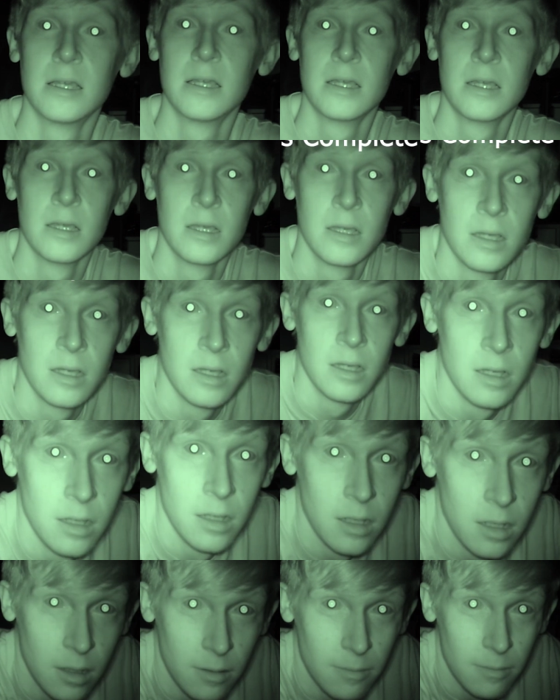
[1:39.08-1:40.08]
the painting now
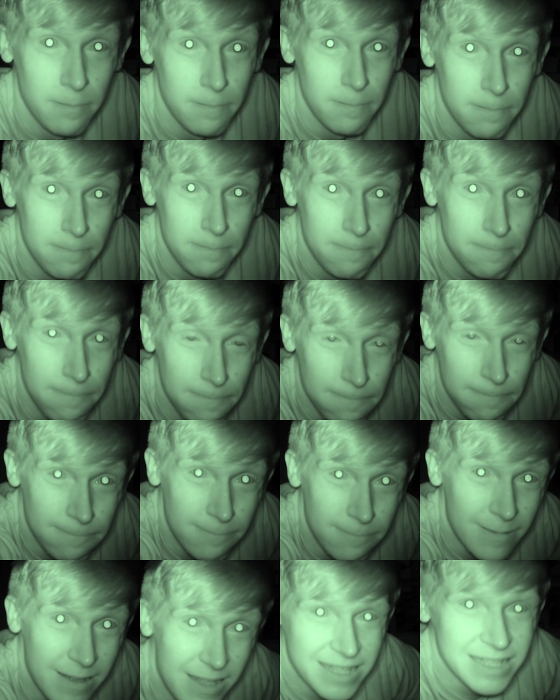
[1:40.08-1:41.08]
dry until I could see it in the
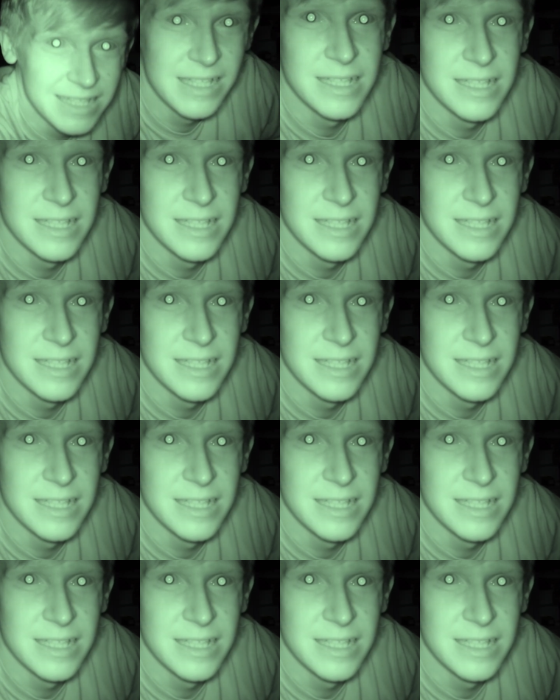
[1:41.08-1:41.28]
morning,